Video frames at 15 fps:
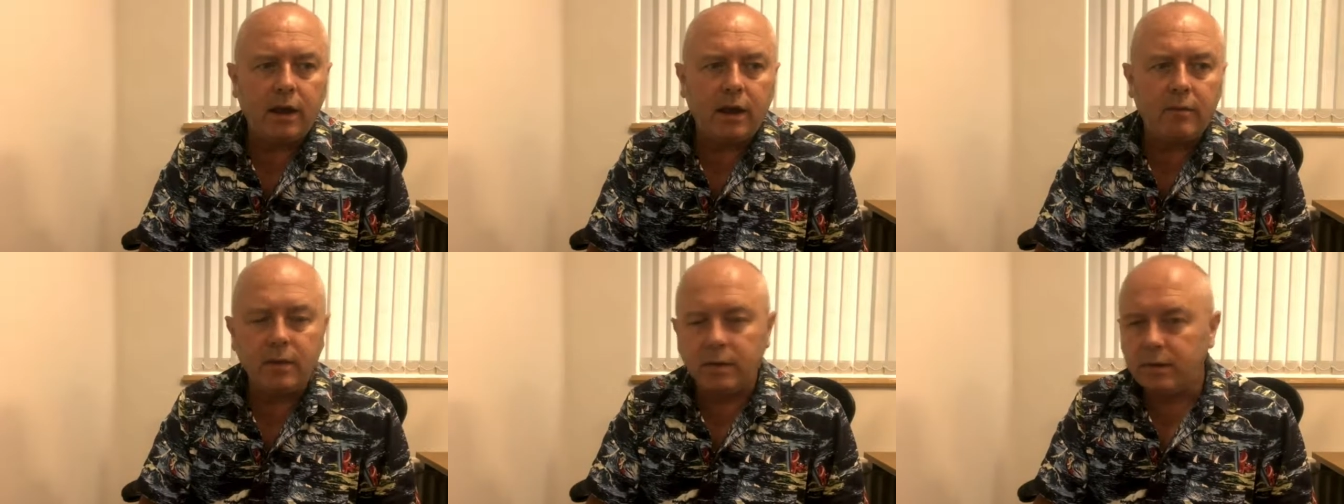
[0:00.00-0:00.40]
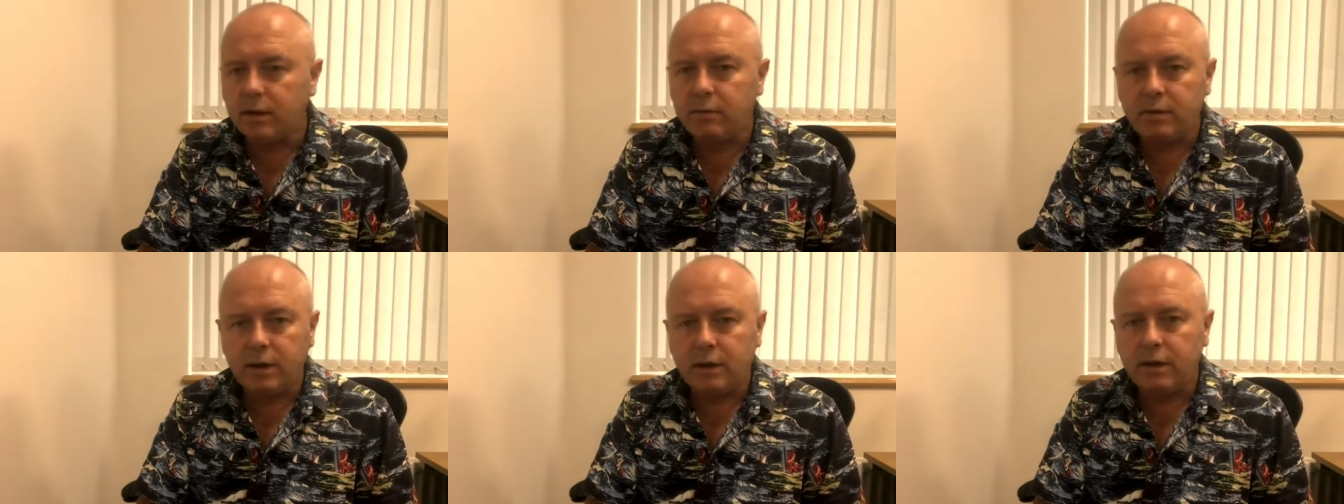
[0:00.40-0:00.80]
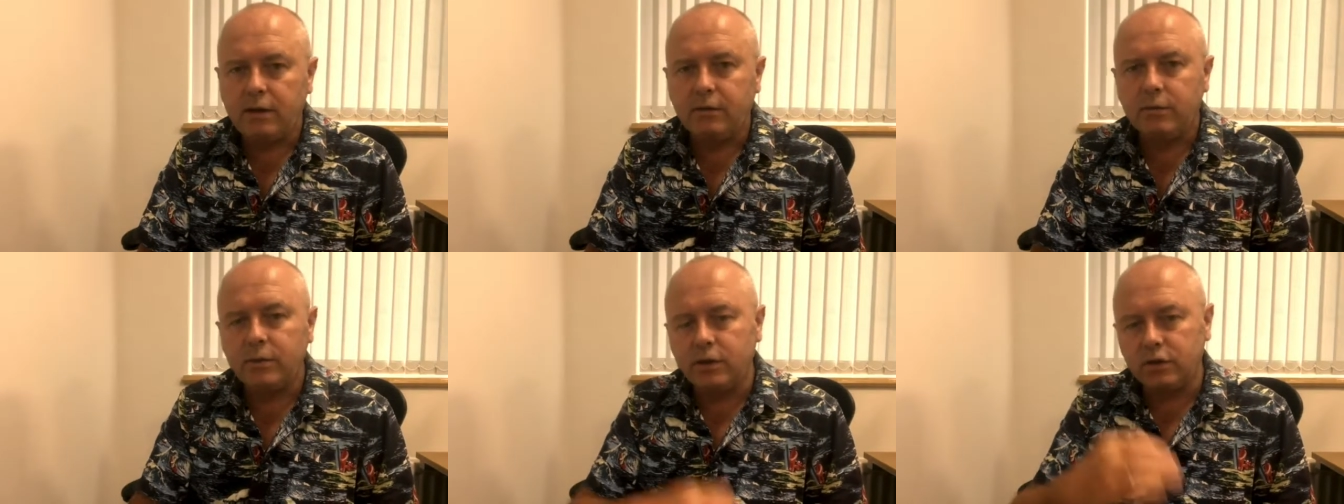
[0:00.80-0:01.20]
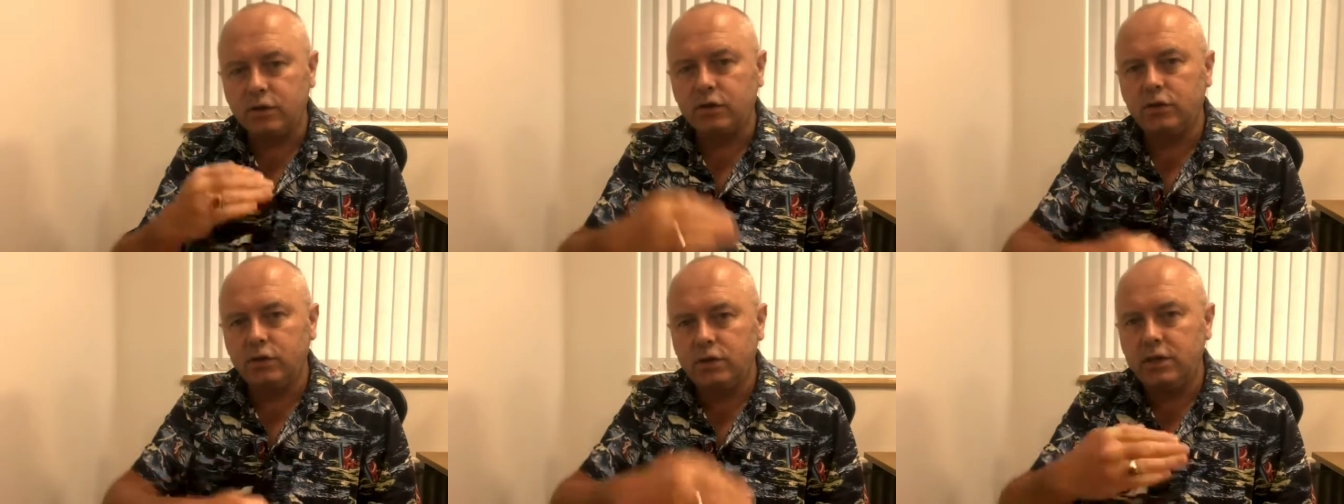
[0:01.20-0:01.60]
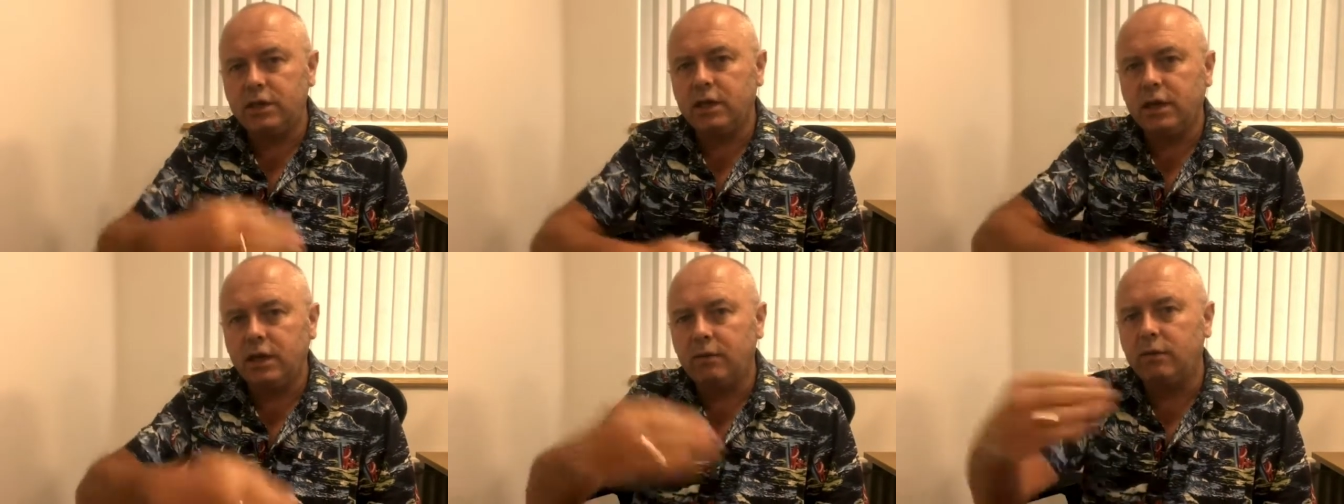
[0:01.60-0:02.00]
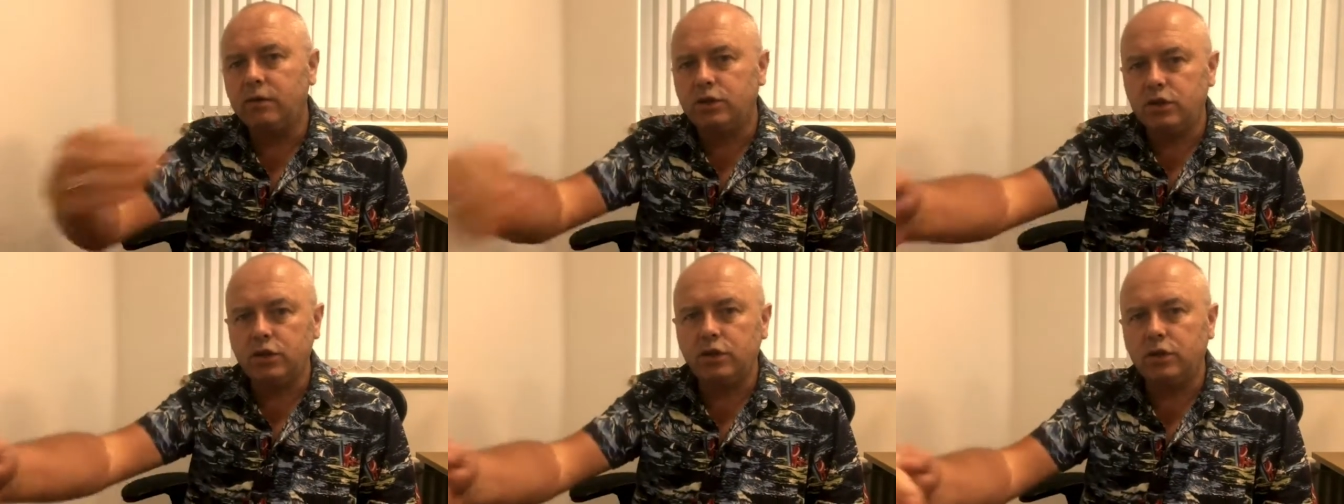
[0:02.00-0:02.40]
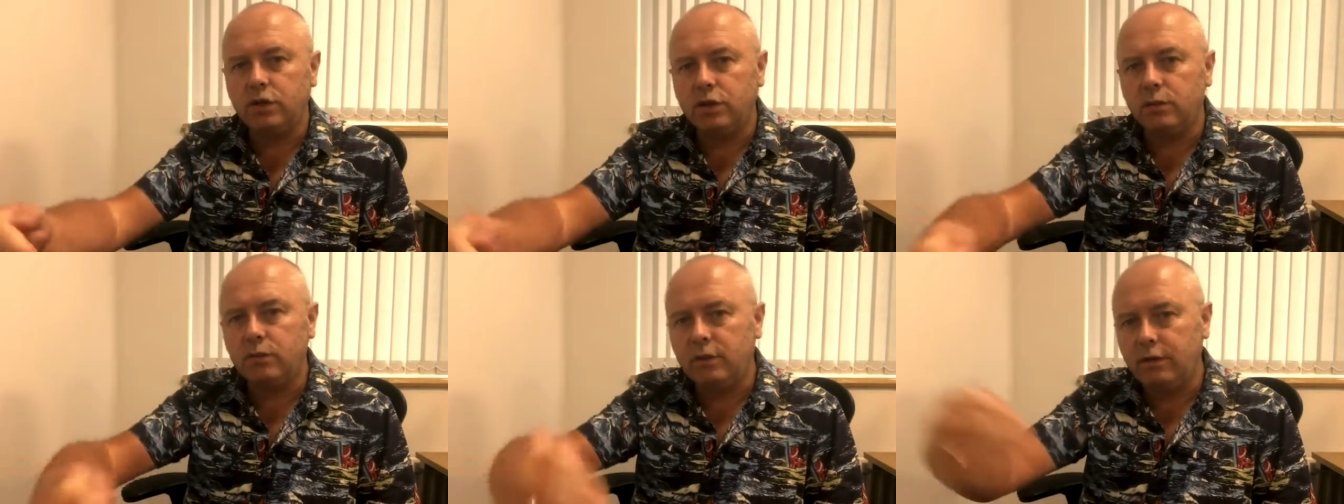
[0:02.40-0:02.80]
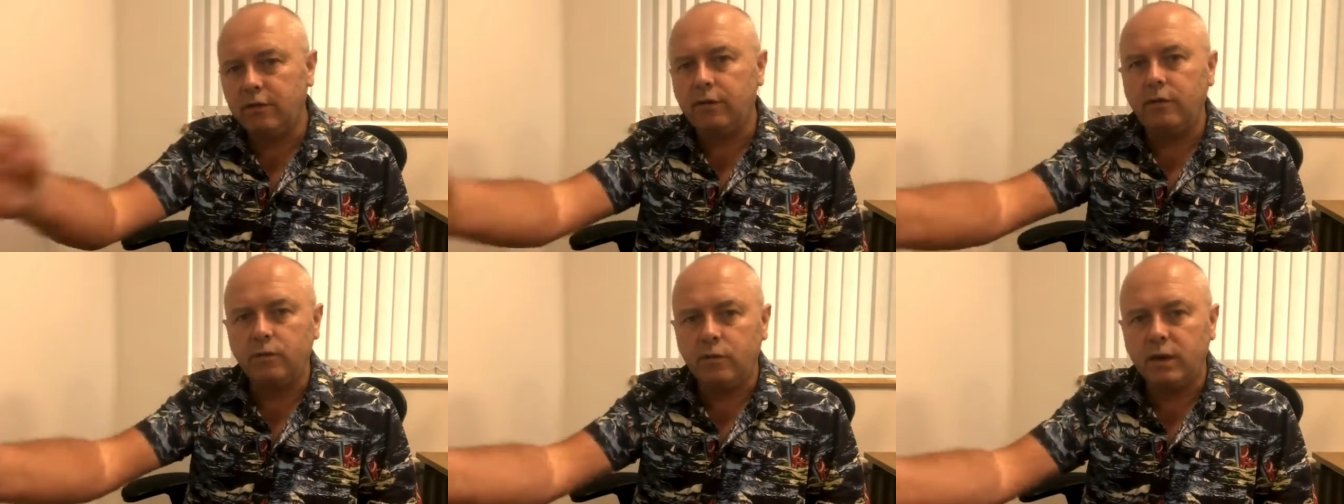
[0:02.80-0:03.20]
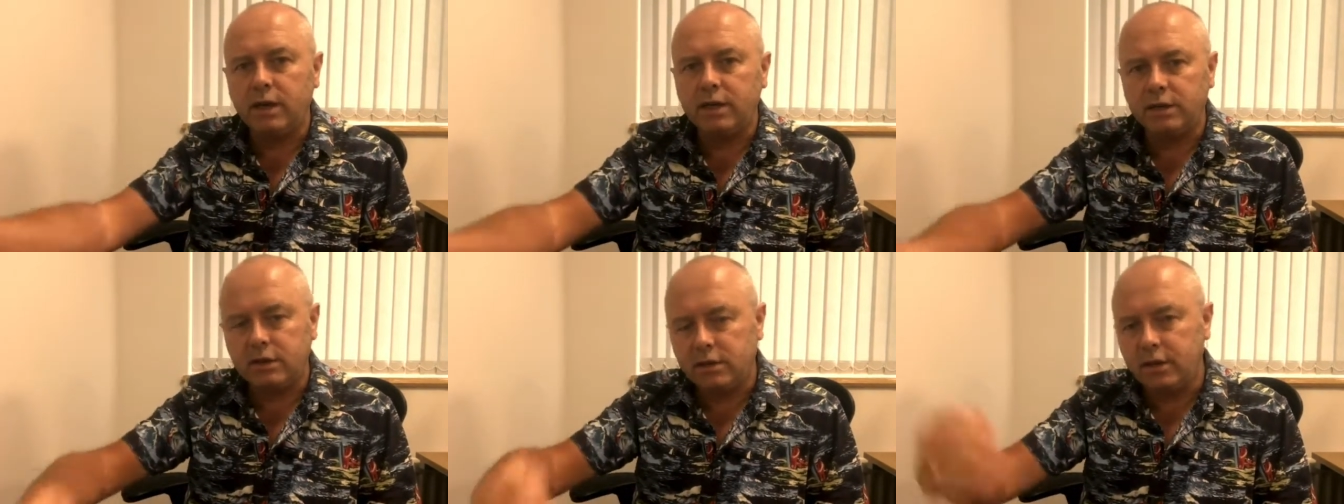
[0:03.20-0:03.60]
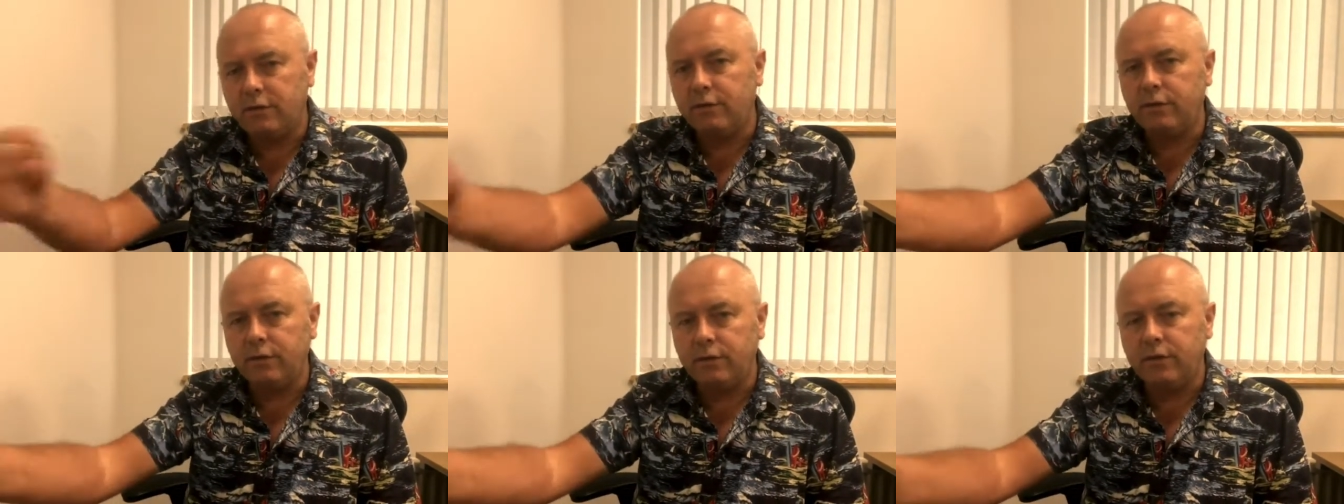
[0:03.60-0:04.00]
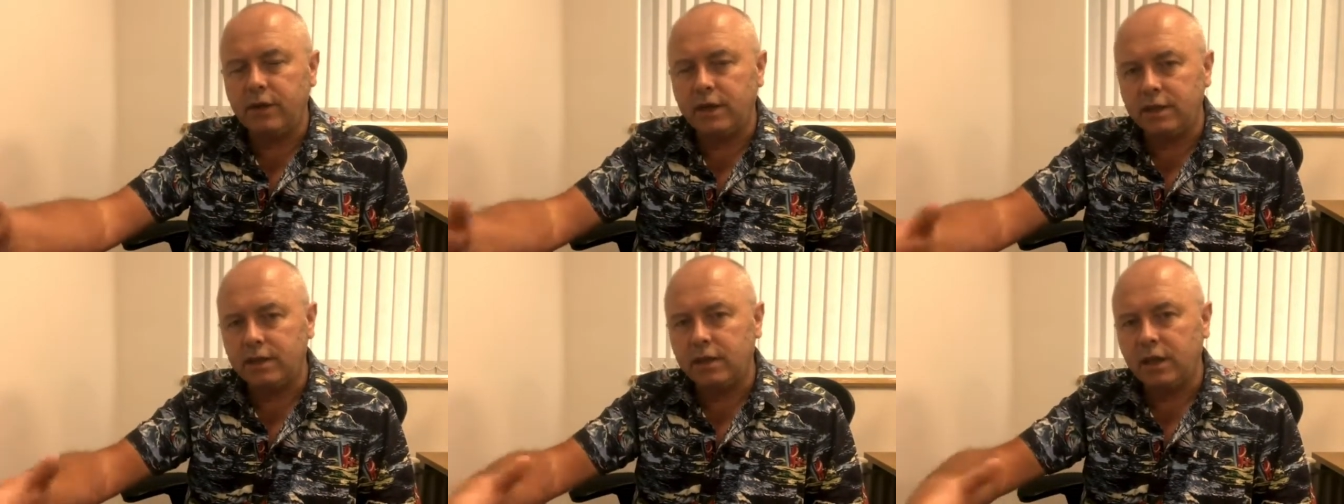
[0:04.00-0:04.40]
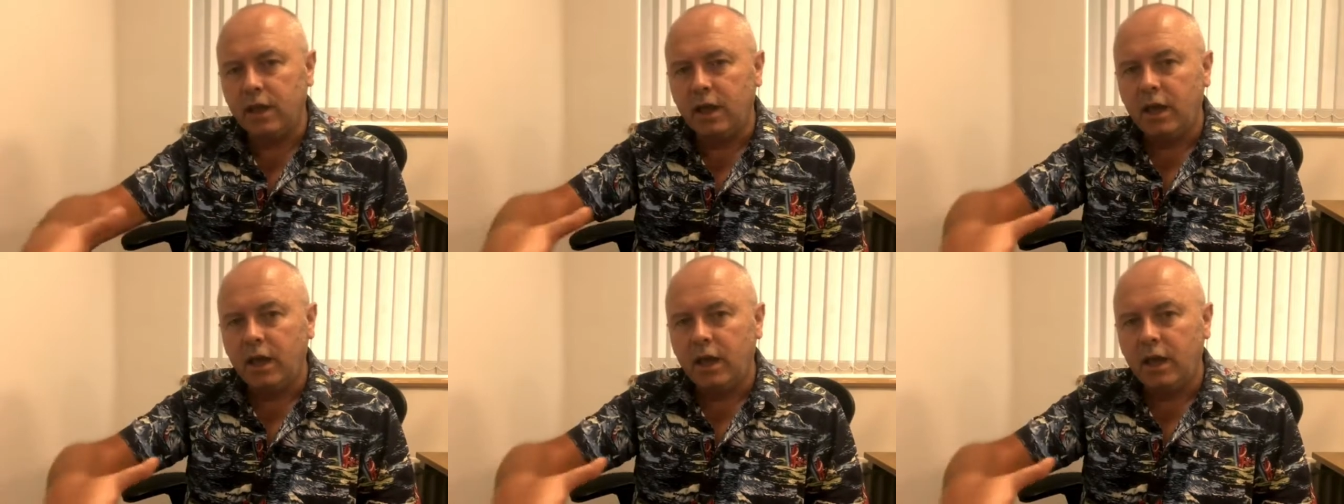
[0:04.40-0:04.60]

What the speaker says: It might be completely different, because a good designer will show you different ways and different things.